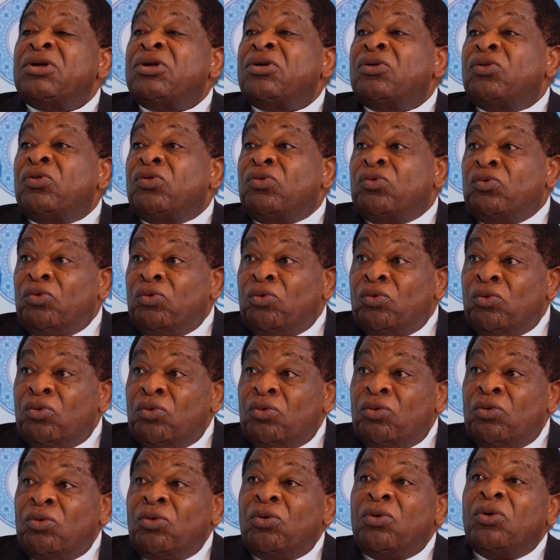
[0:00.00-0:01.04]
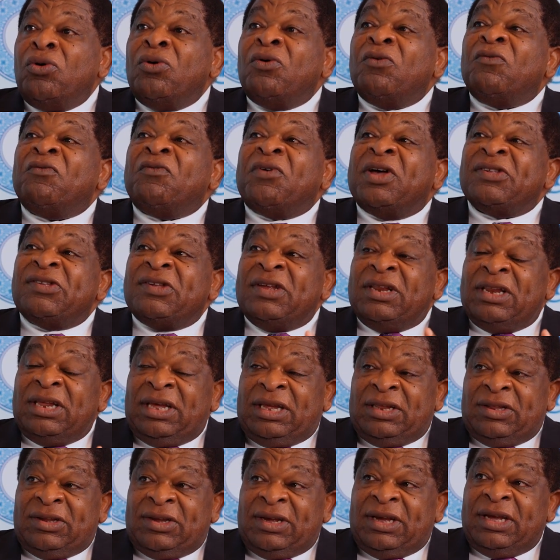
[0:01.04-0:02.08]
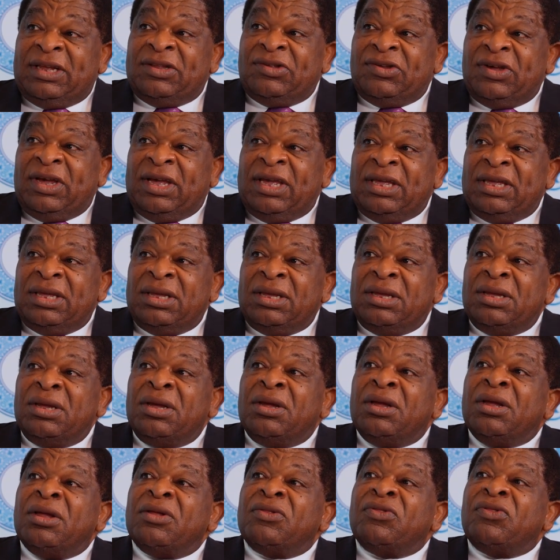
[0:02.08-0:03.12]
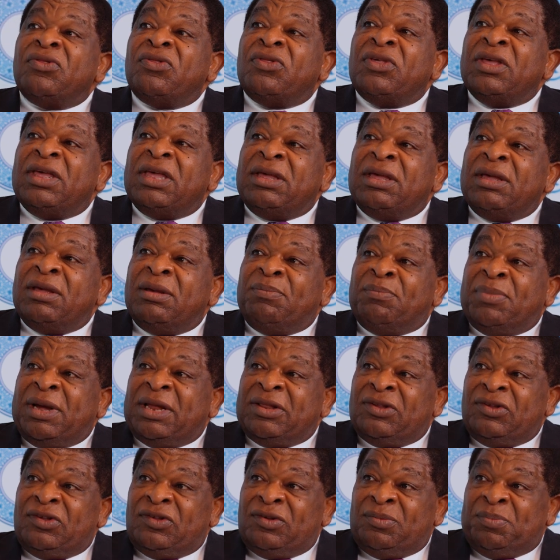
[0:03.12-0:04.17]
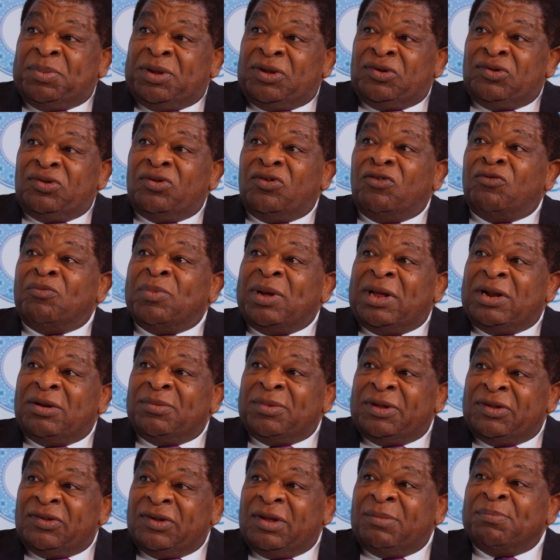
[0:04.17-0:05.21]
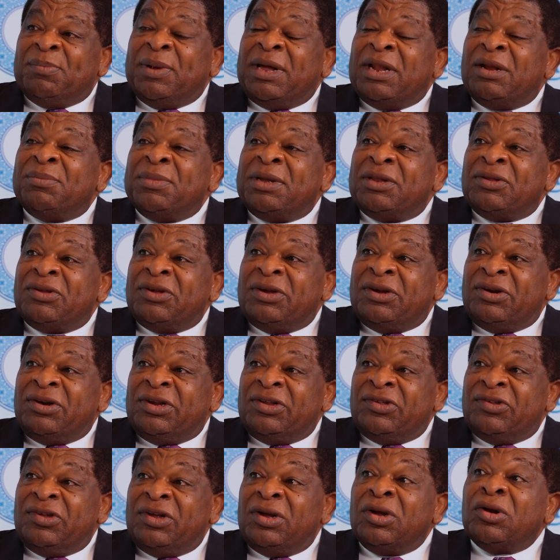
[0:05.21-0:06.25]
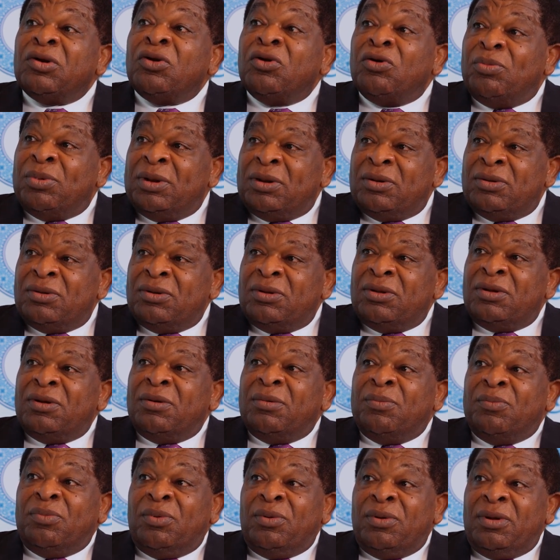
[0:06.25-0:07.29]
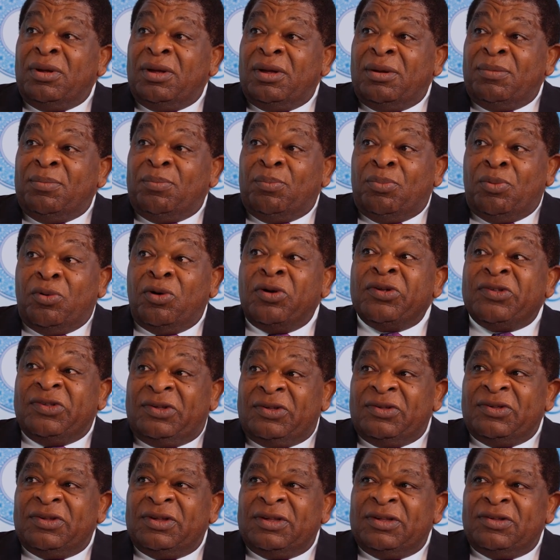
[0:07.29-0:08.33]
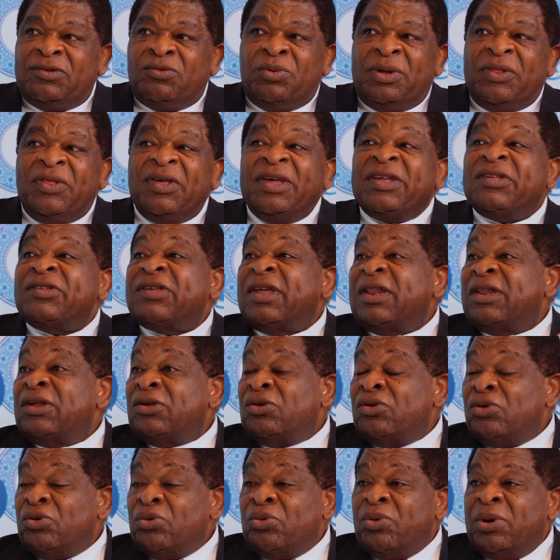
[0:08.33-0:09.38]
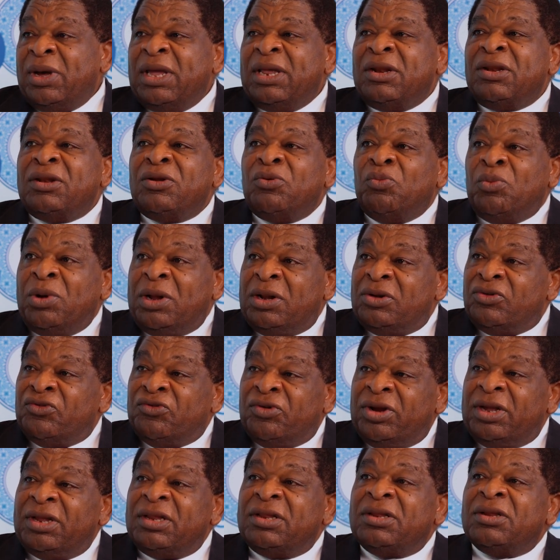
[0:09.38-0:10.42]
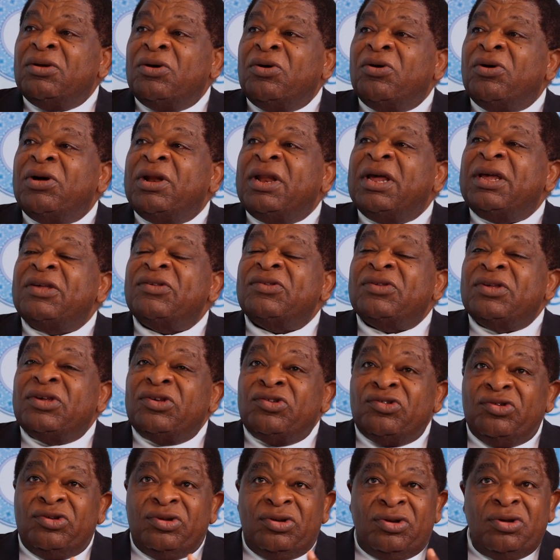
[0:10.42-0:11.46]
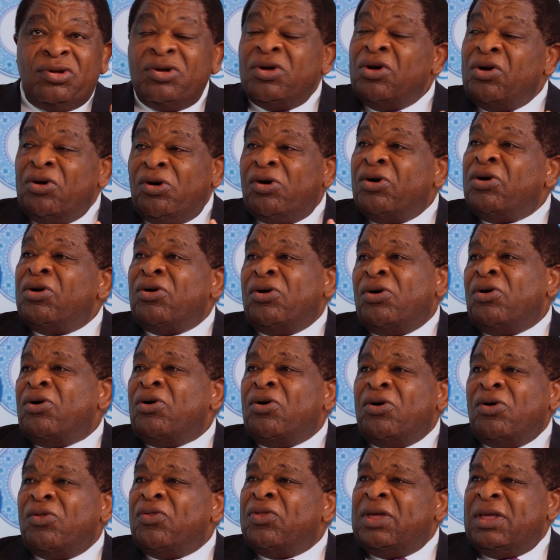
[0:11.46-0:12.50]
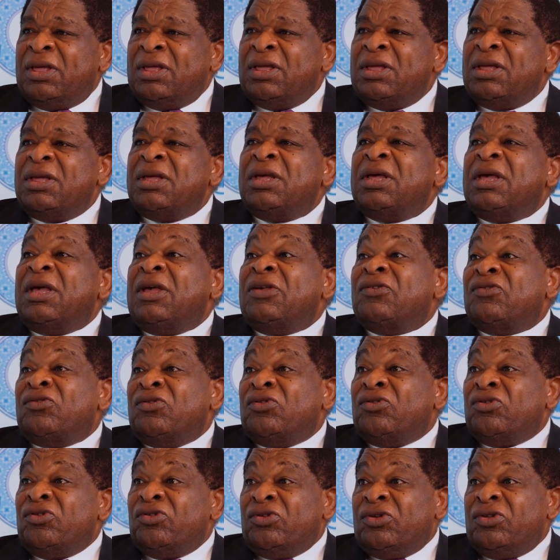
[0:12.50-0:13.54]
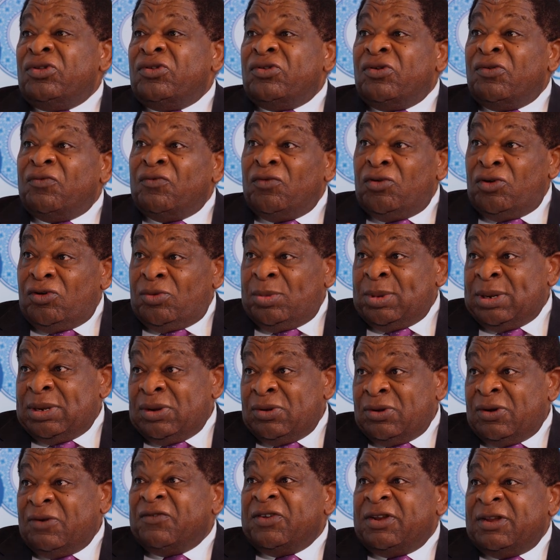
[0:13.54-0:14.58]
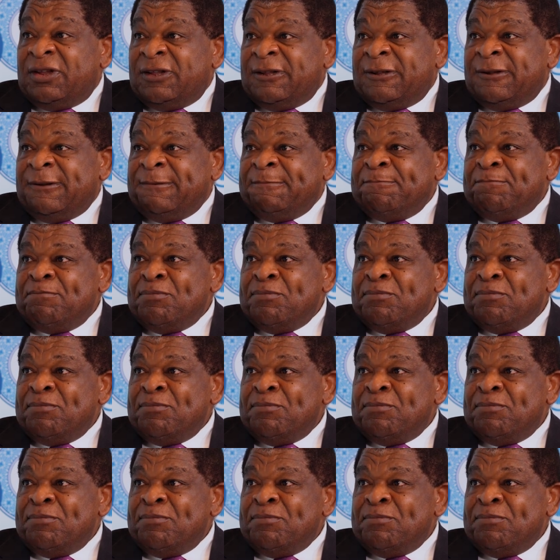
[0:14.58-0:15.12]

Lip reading: through facilitating the participation of parliaments and parliamentarians in global processes, whether it's at the UN, the World Trade Organization, or other institutions of global governance.